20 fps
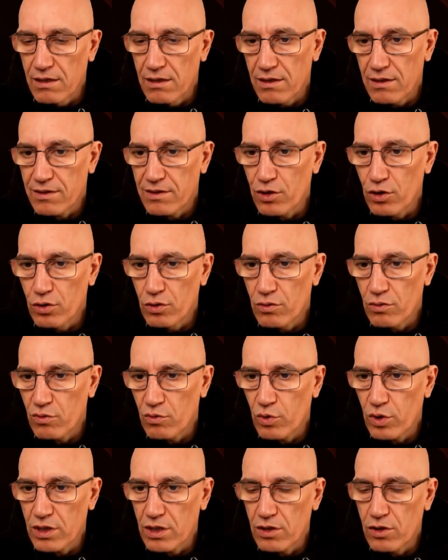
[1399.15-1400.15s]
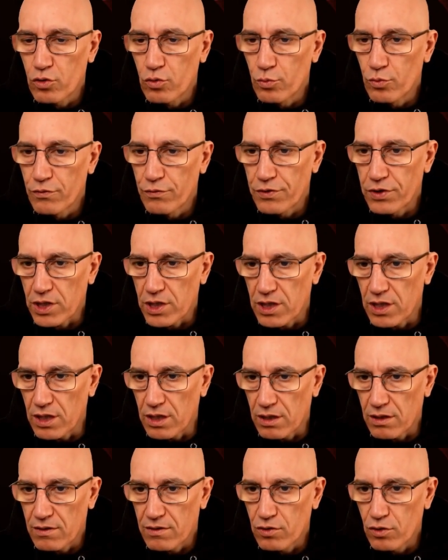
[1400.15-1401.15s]
So we need to move the
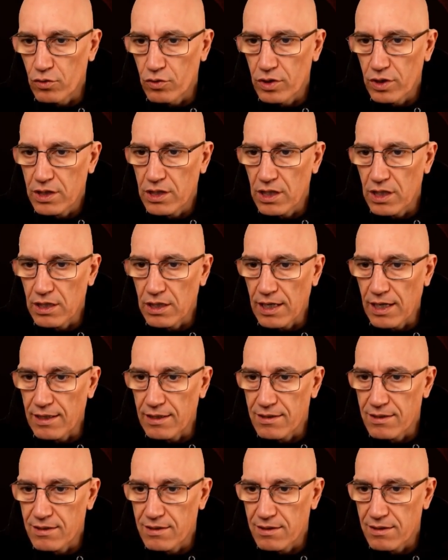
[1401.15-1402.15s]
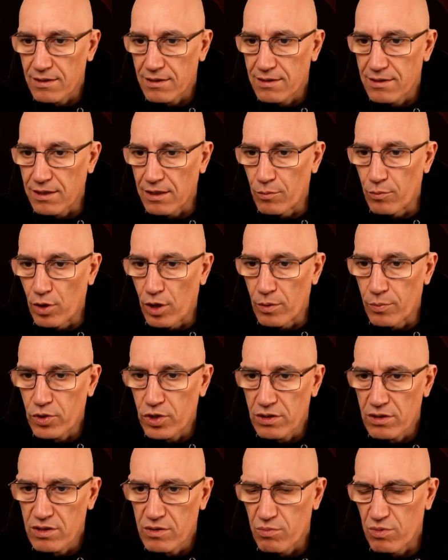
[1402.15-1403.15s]
king. So the king has some
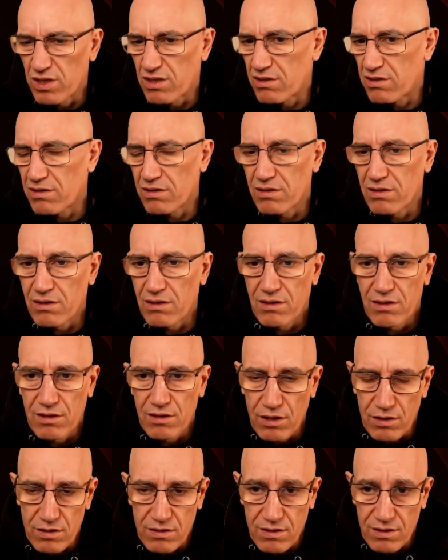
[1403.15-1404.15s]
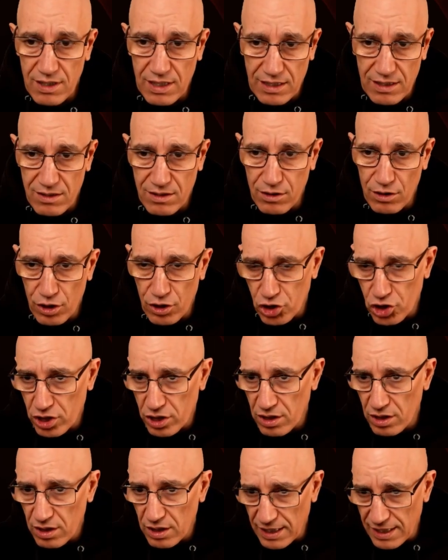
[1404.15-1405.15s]
options, but not that
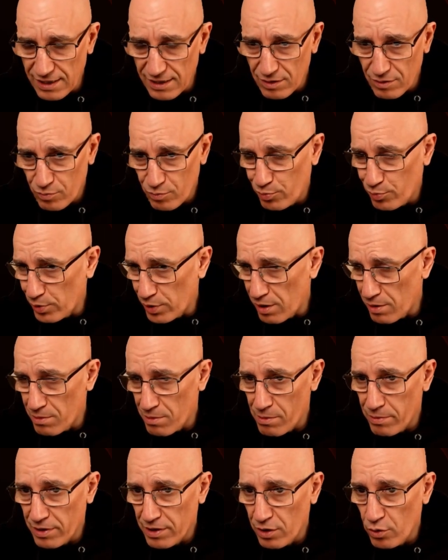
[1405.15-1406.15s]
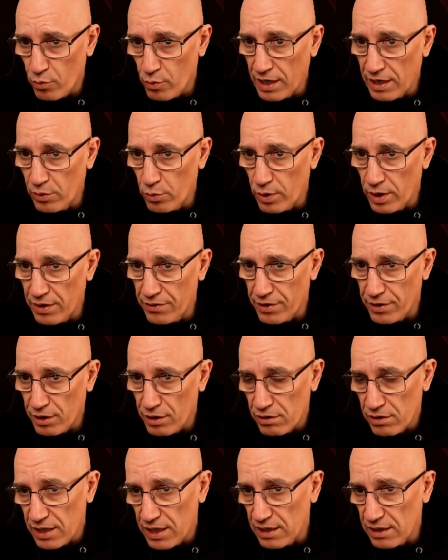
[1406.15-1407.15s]
logical. And probably you are wondering,
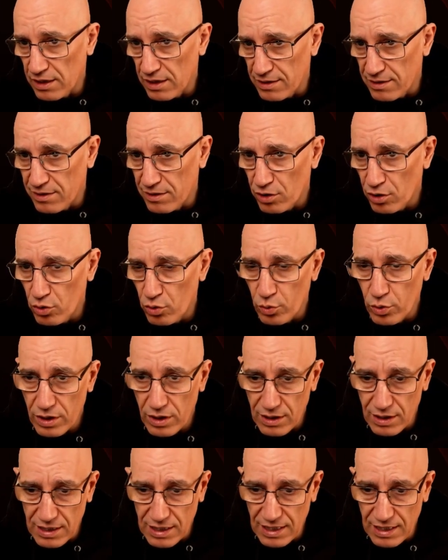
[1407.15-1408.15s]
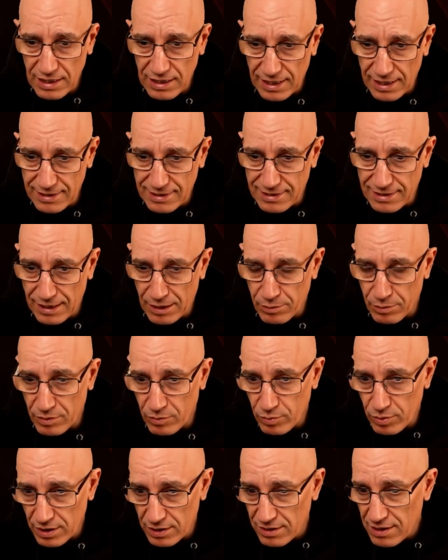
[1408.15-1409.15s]
okay, let's go with the king a7.
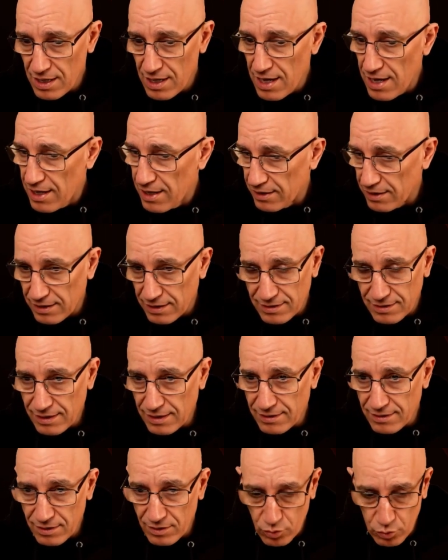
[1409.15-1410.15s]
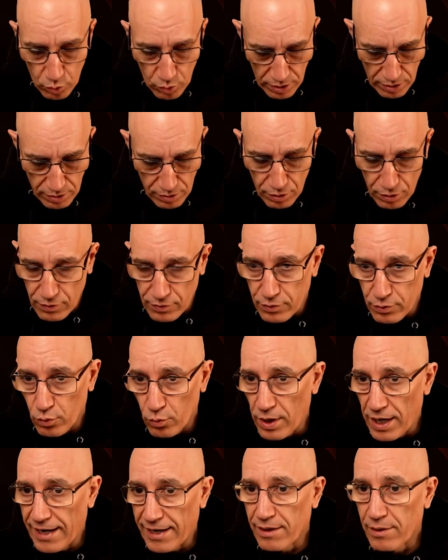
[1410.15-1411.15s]
But this doesn't work also.
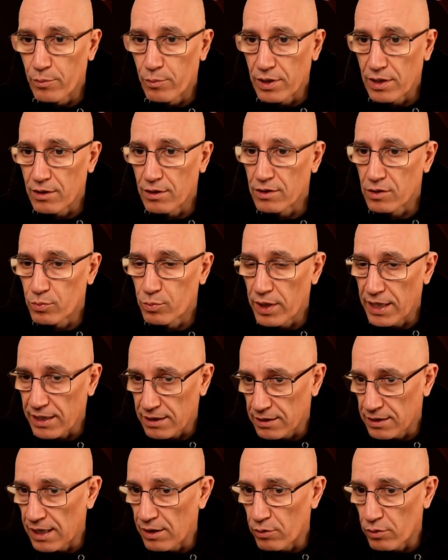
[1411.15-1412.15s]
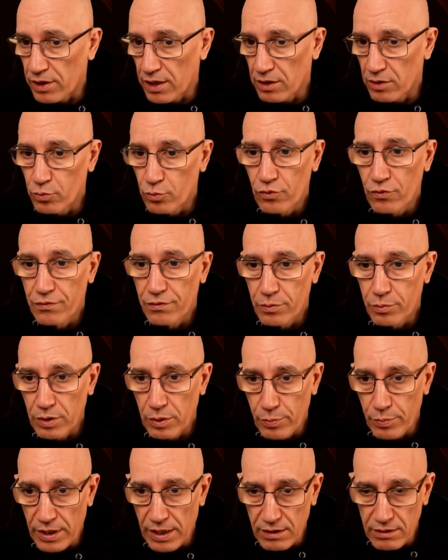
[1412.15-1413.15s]
Why? Because black now can move the b
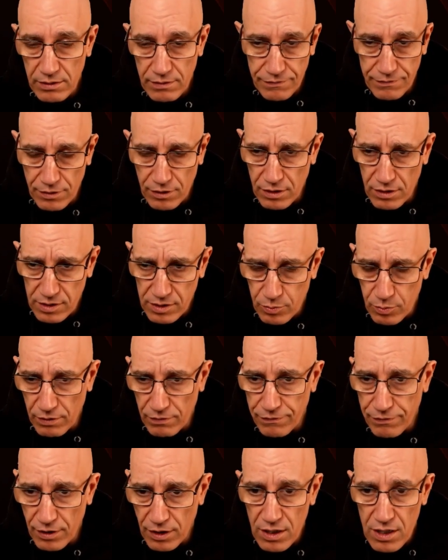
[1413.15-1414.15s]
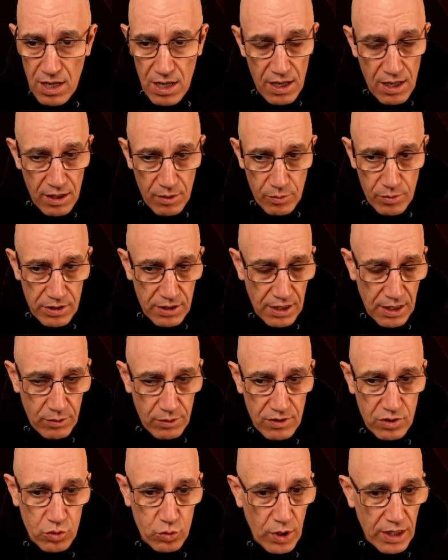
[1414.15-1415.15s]
pawn, of course, before. But now
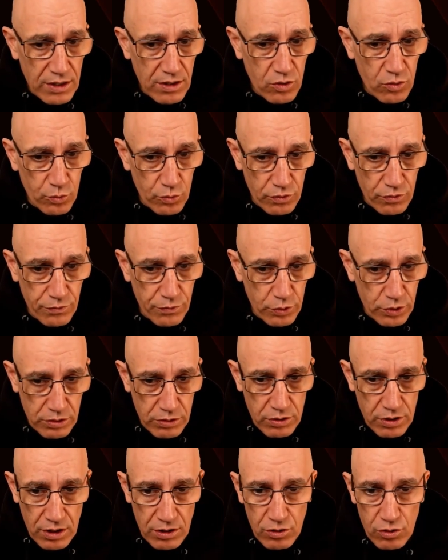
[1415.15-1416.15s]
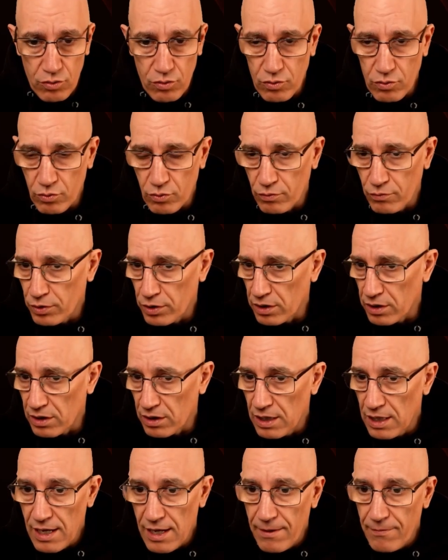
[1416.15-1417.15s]
it's white to move. What can you do over here?
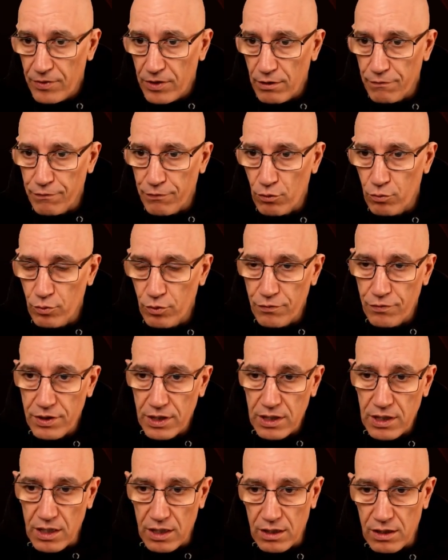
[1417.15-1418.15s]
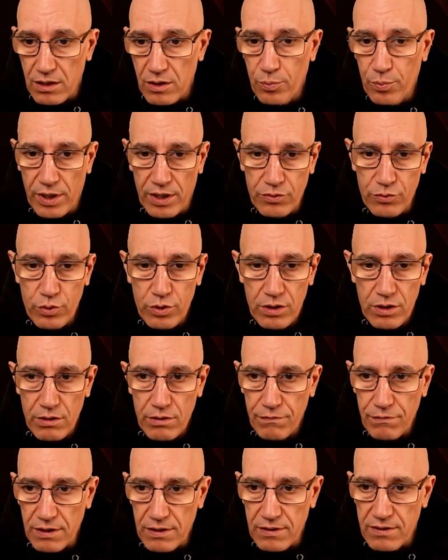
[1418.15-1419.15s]
If you move the king, the pawn will
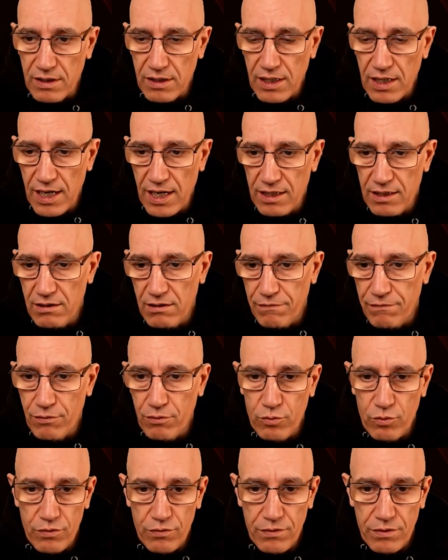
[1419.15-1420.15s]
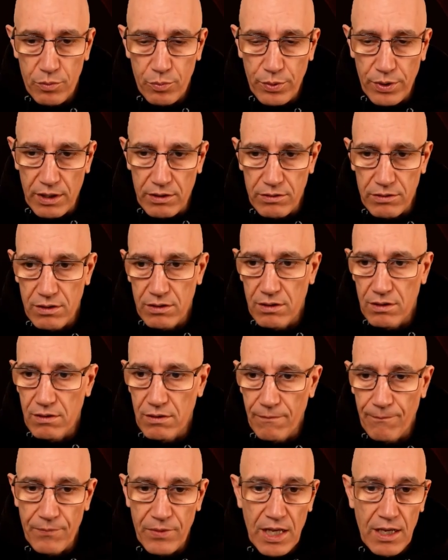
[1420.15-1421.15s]
advance again. If you move the pawn,
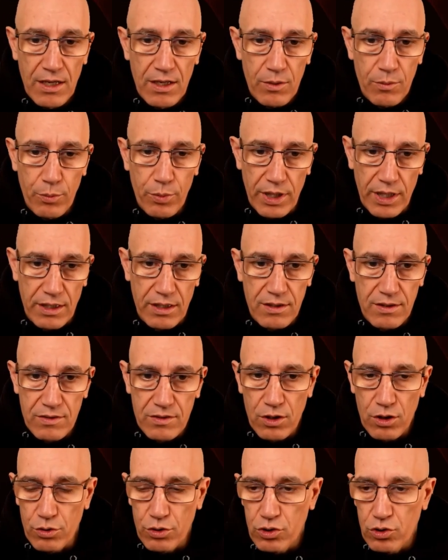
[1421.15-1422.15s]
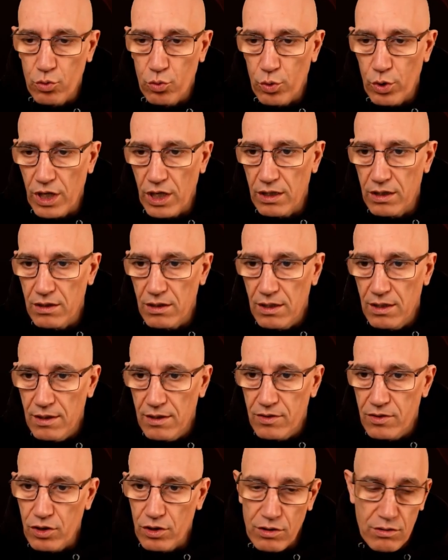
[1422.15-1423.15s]
black is going to win.
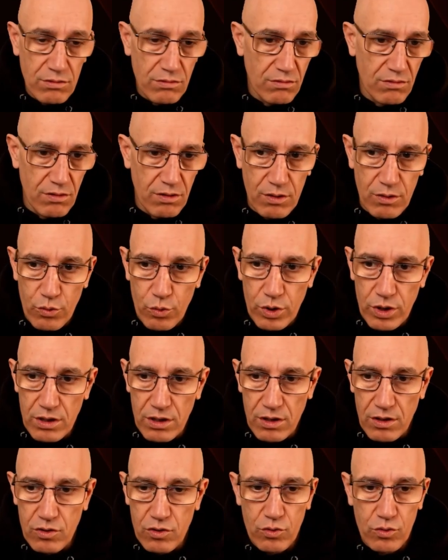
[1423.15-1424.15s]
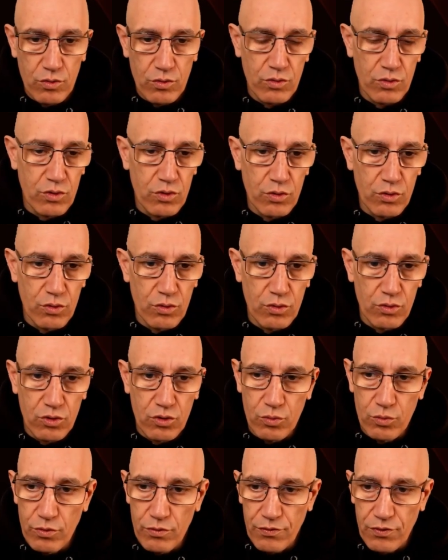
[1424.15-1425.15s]
So we need to
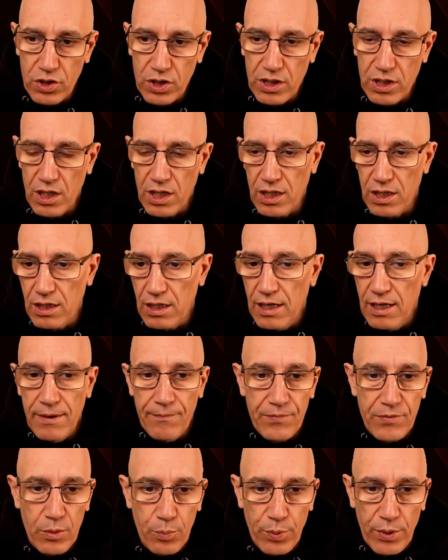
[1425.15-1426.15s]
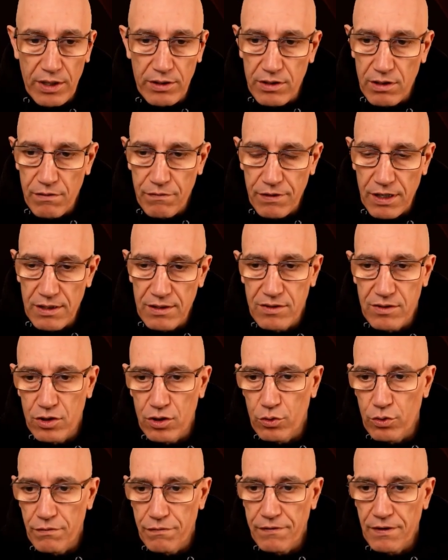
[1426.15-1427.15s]
move the king. The pawn advance. So
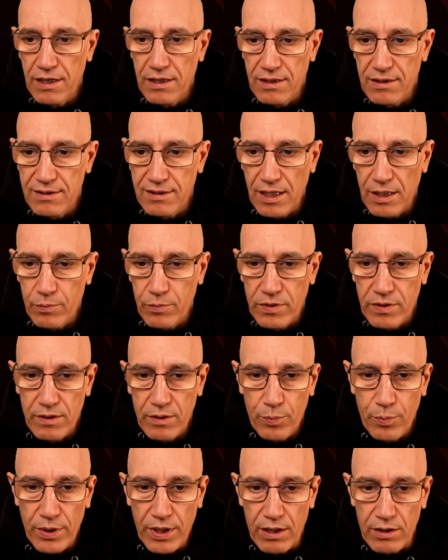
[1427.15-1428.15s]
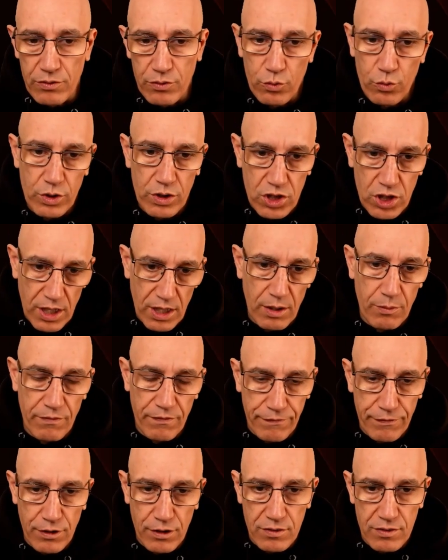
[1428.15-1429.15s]
if I accept the pawn, which I am
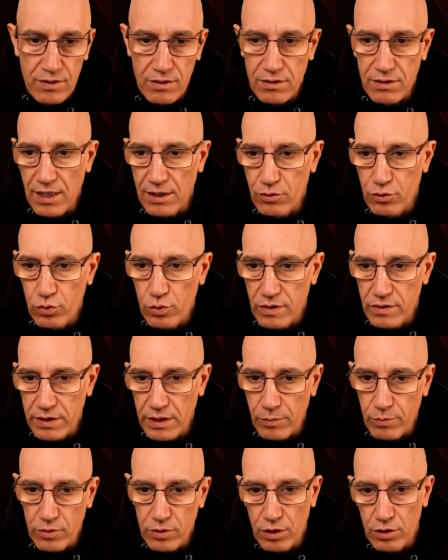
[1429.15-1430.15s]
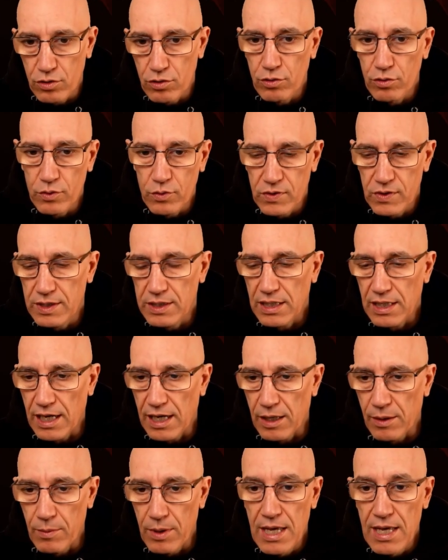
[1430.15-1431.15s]
forced now to accept not to lose the
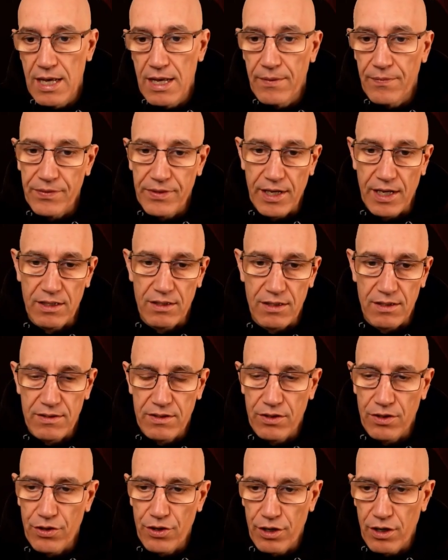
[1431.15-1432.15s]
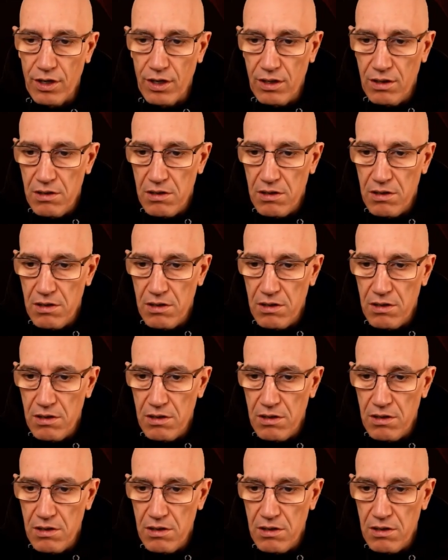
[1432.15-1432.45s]
game, then it's a draw.